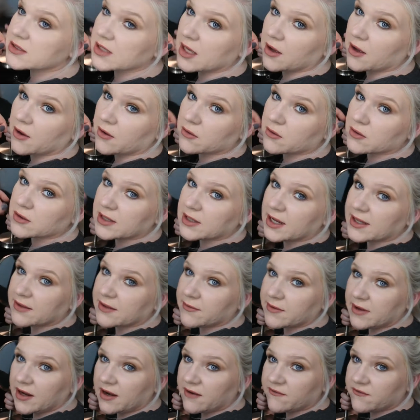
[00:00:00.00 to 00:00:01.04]
So now
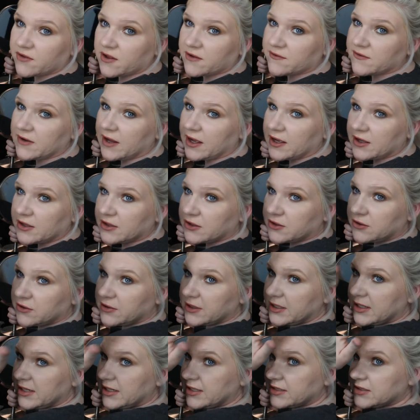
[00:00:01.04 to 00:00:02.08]
that we got it fluffed out, it
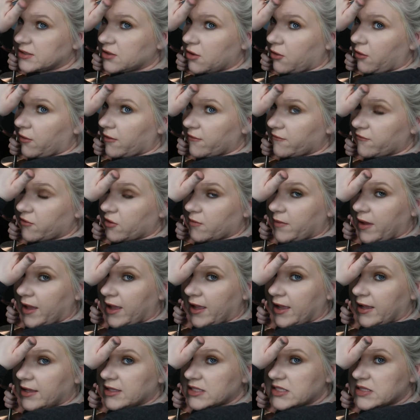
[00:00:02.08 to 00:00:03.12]
is going from
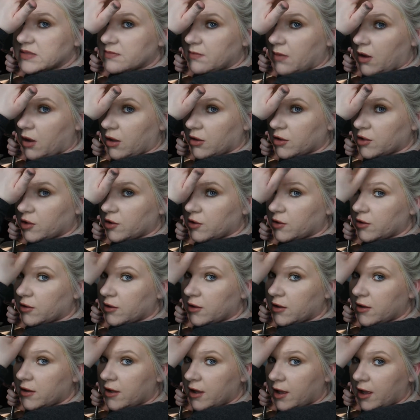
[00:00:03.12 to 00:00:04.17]
a smaller